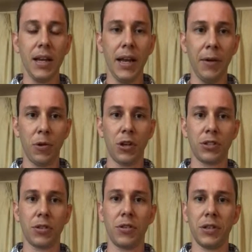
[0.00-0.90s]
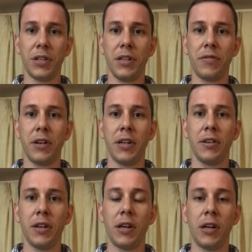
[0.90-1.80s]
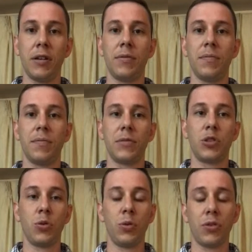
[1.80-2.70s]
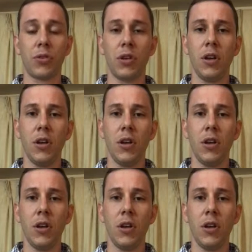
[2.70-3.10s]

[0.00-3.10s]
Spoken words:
and we're also going to need to find tools.